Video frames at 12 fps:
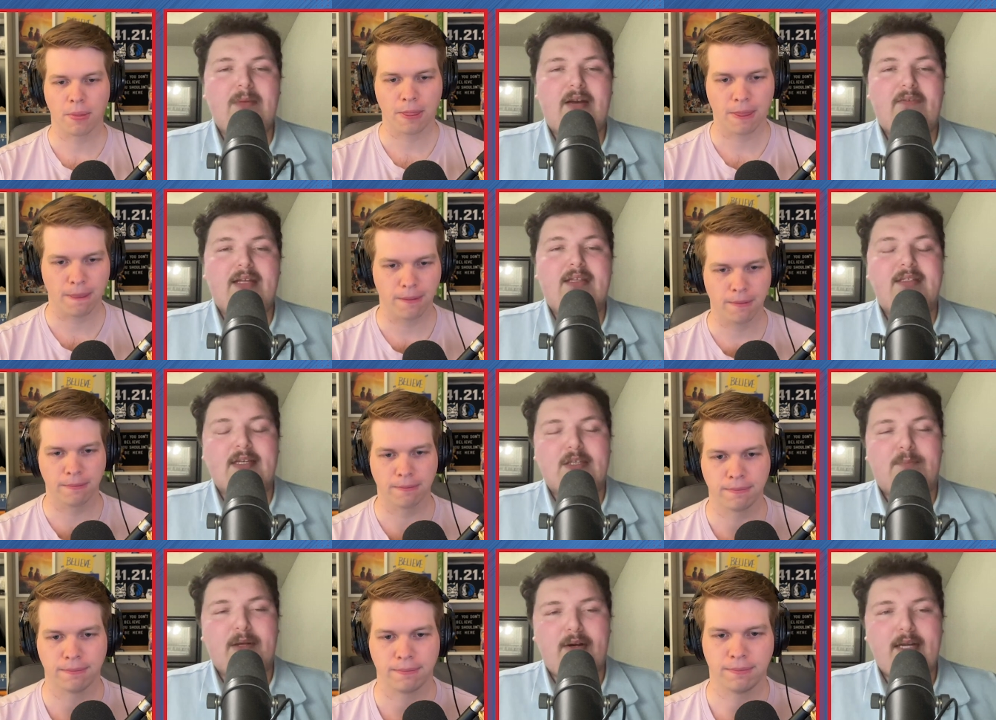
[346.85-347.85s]
Speaker 1: kind of get this
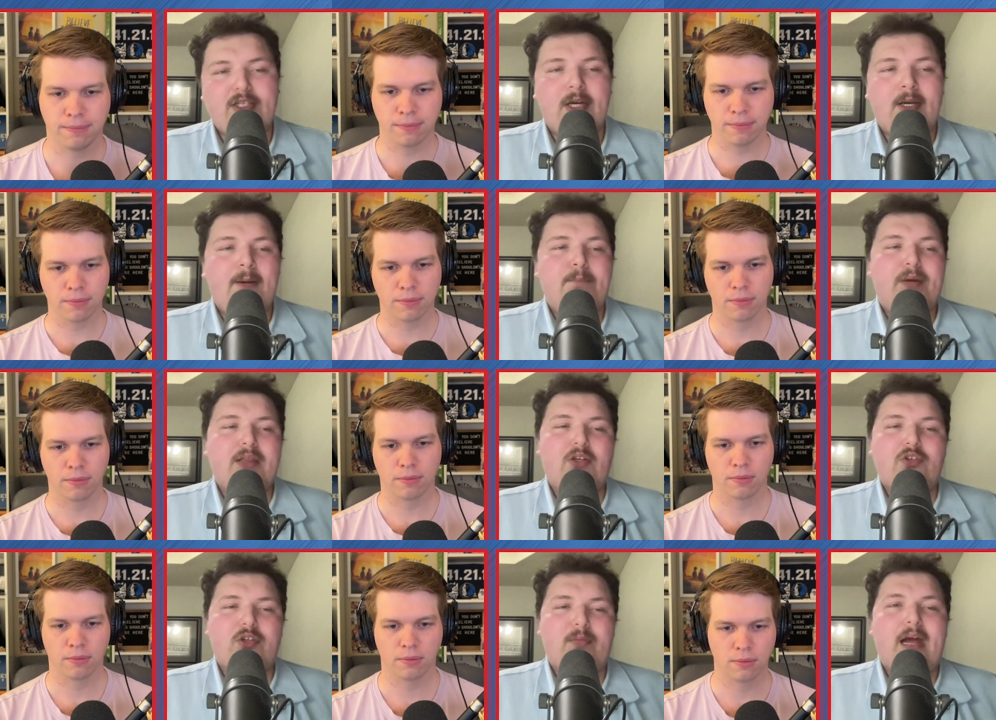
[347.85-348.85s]
experience, but
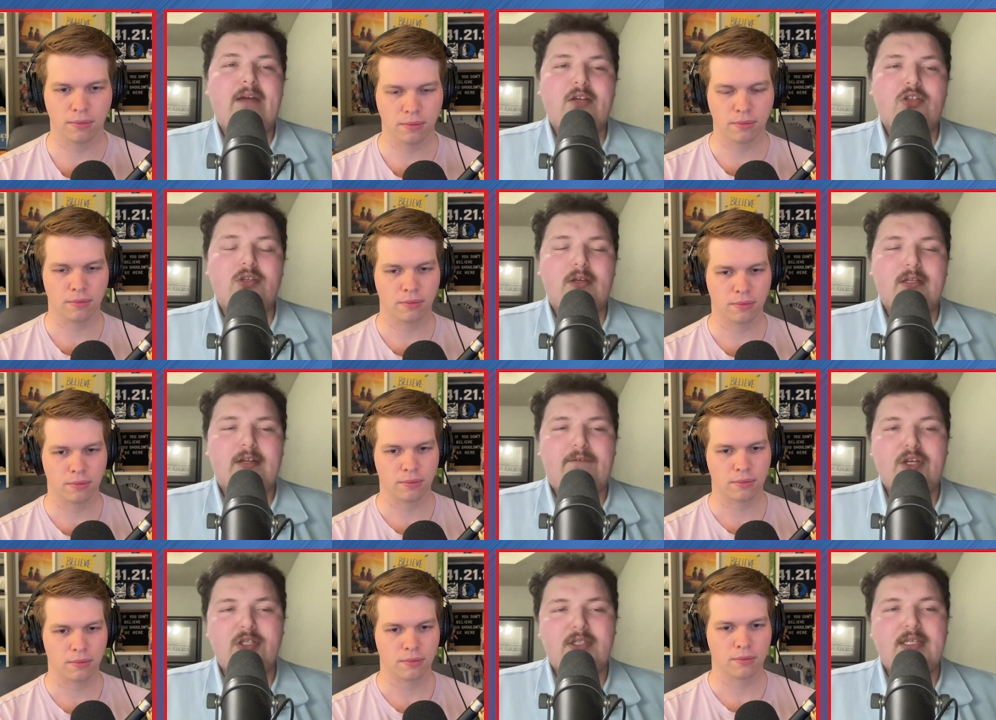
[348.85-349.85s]
there's some obvious
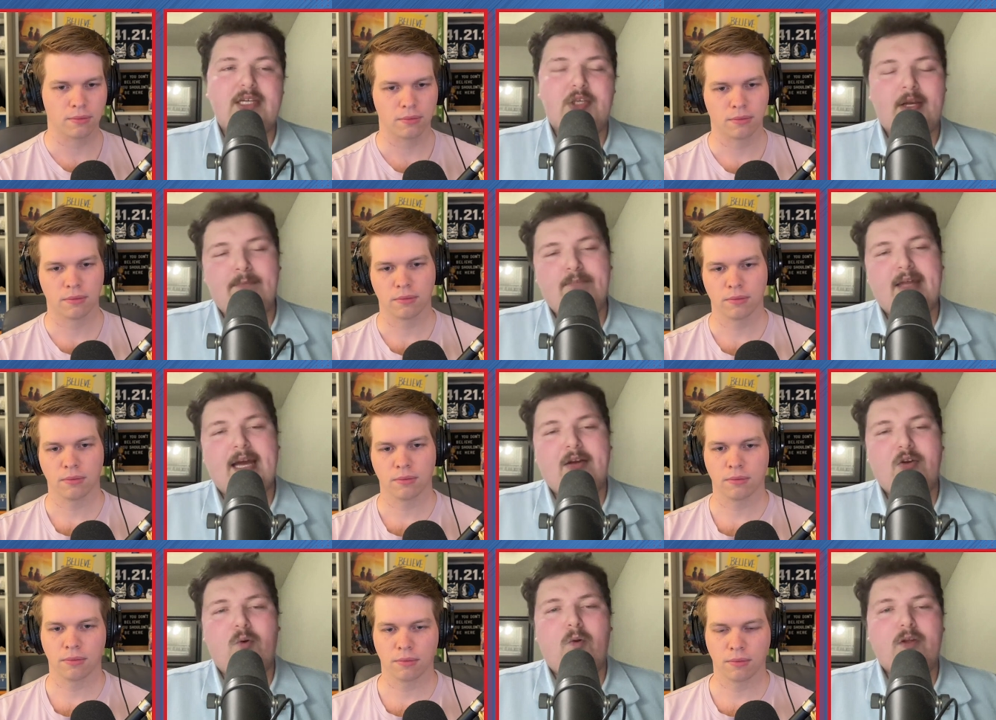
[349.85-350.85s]
deficiencies that
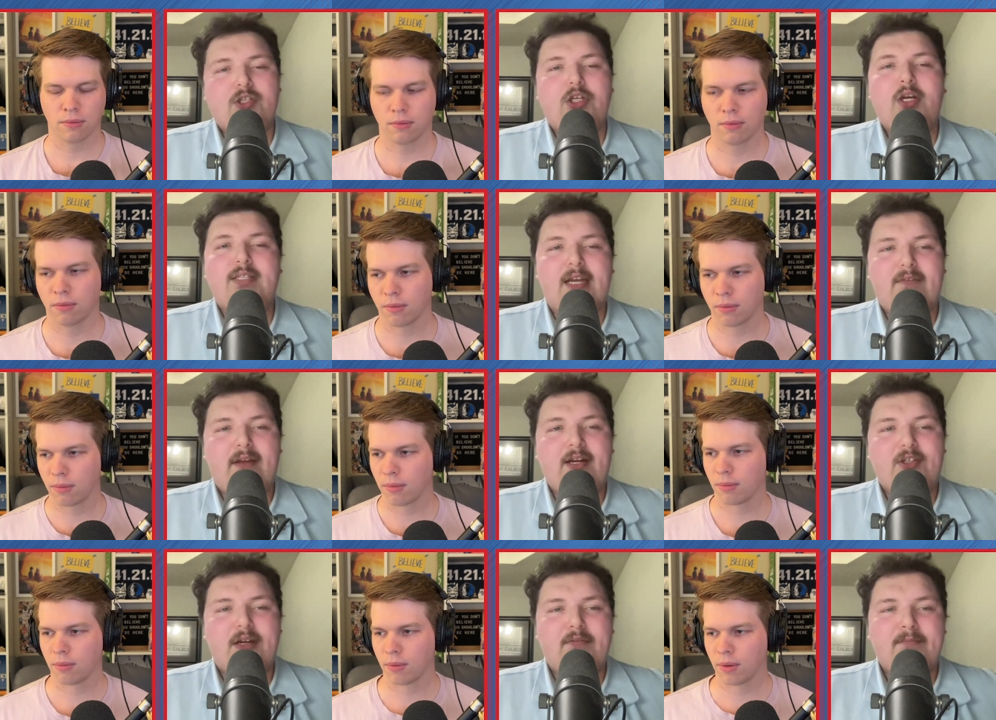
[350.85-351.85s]
New Orleans could take
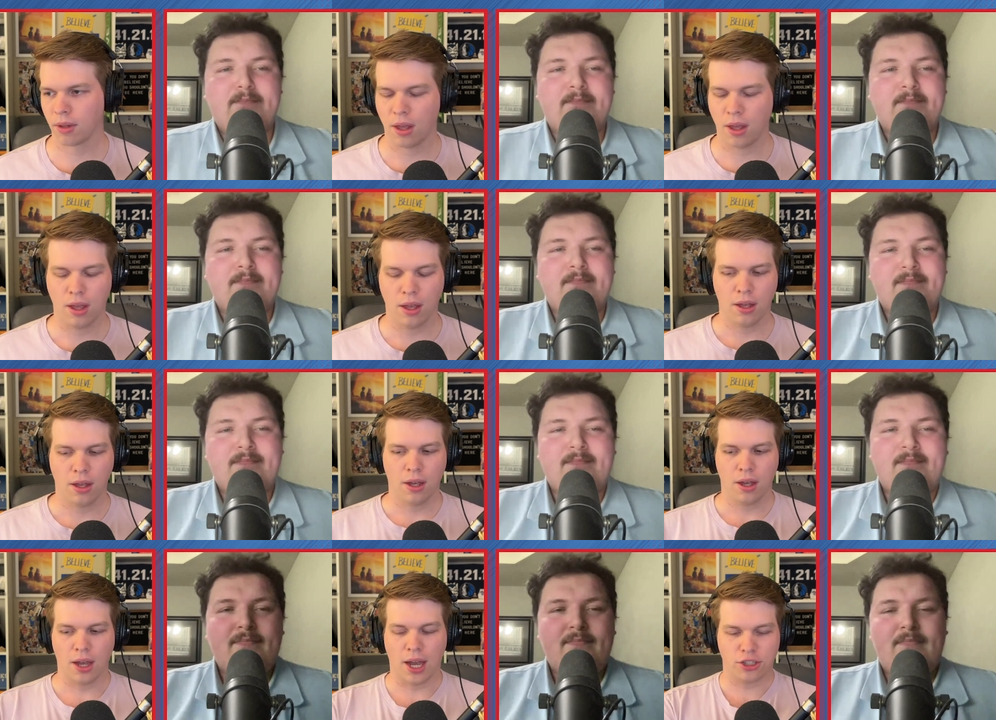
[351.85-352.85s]
advantage of.
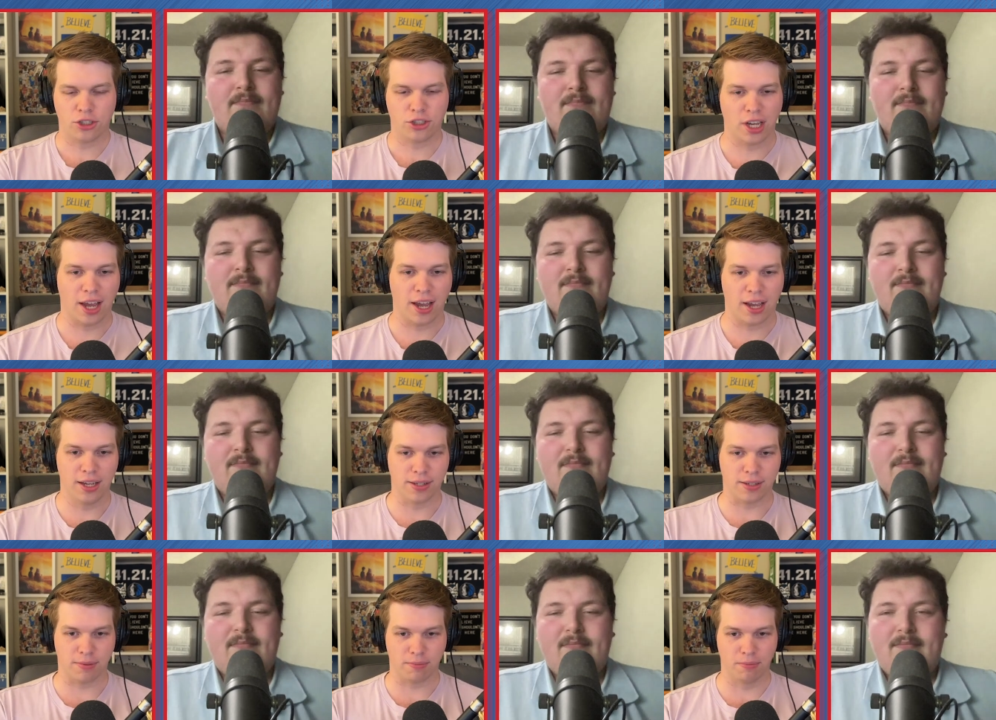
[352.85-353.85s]
Speaker 2: S G A
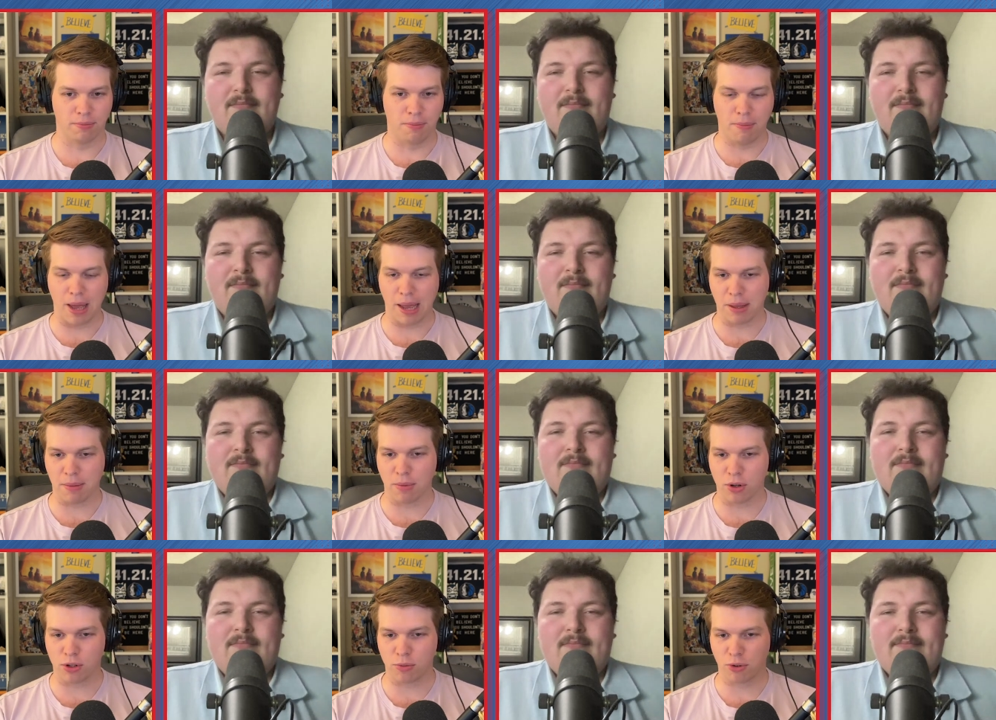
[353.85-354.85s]
is maybe the
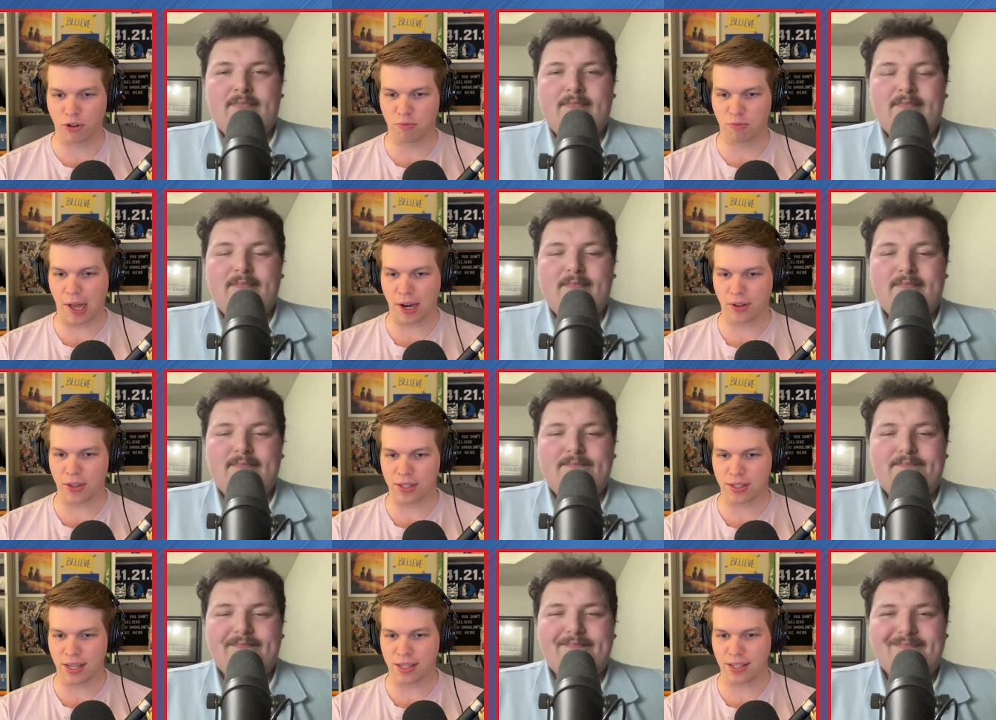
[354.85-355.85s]
most improved player this
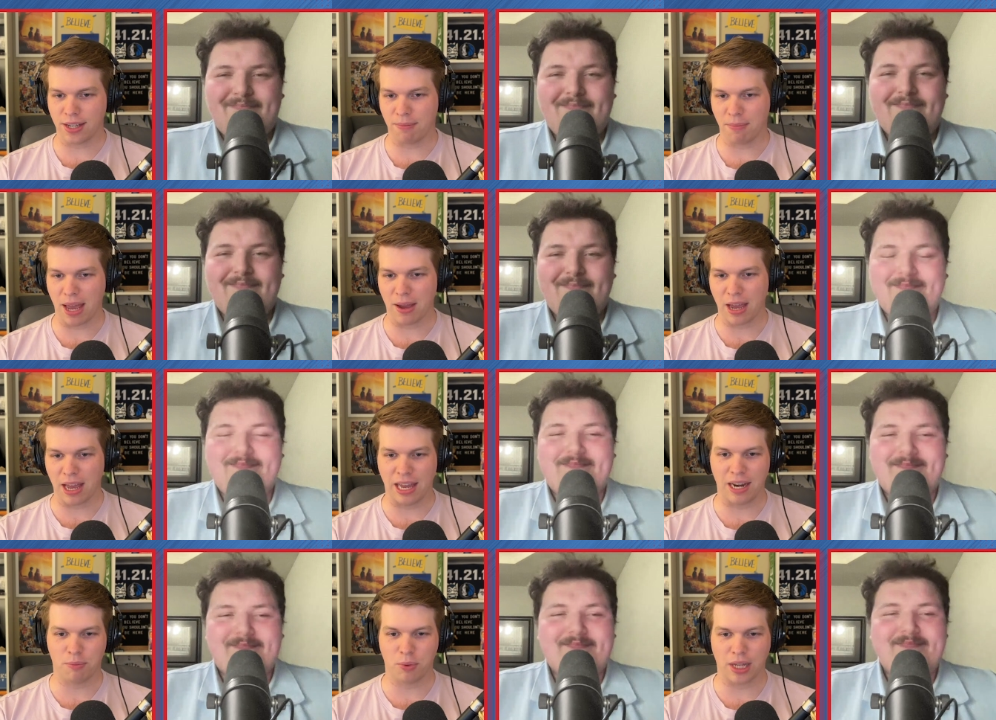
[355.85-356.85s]
season. He may
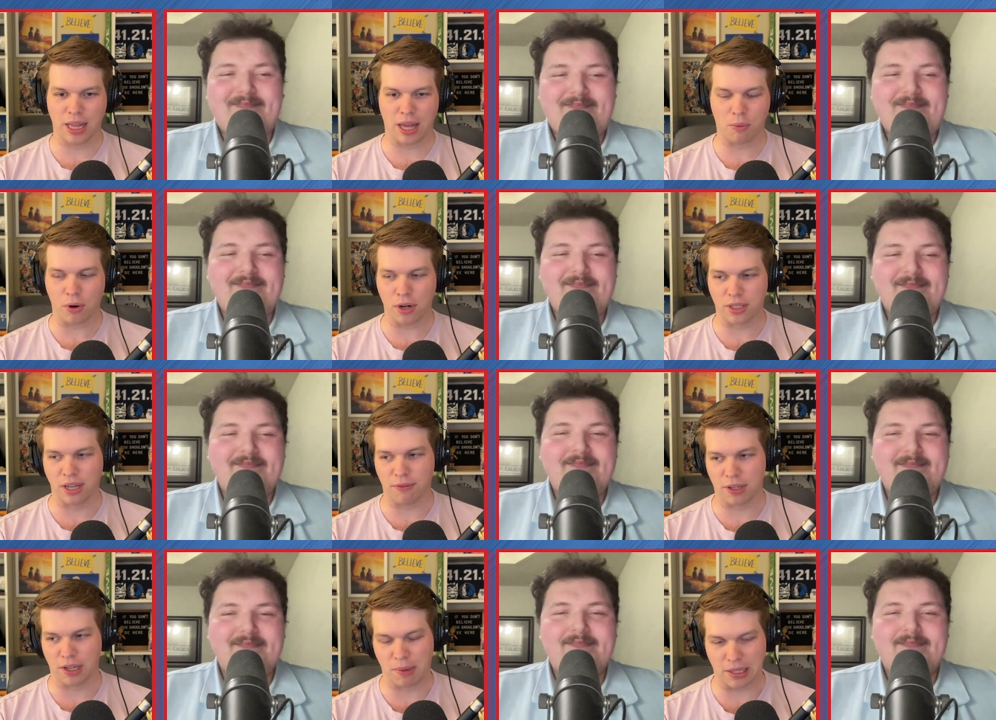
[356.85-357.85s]
end up winning that award. He's
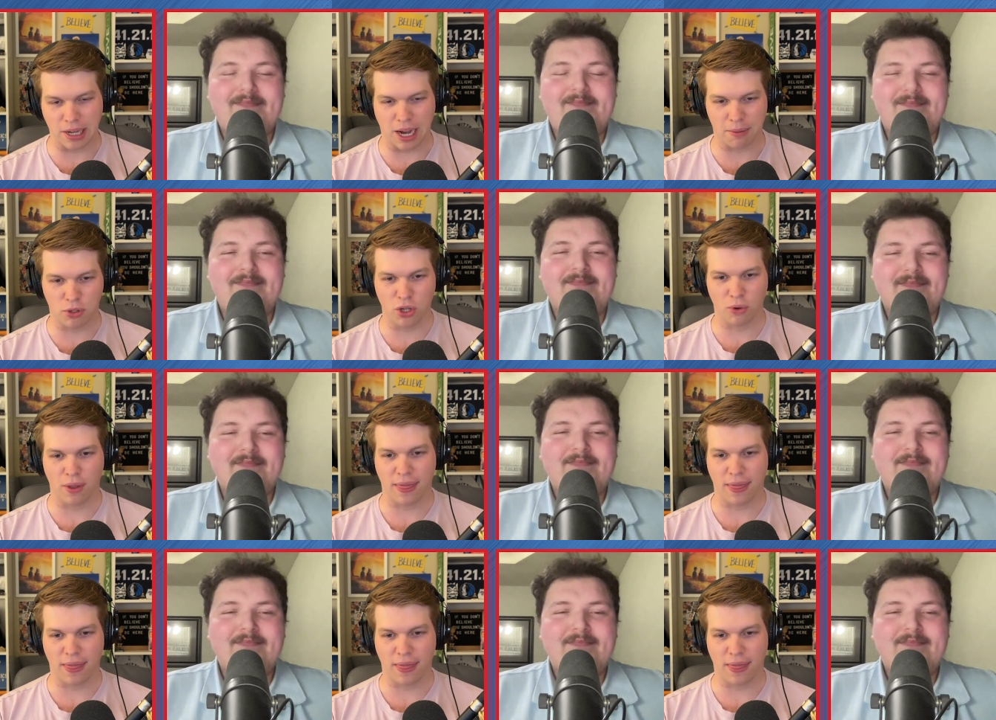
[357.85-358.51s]
definitely going to be top two in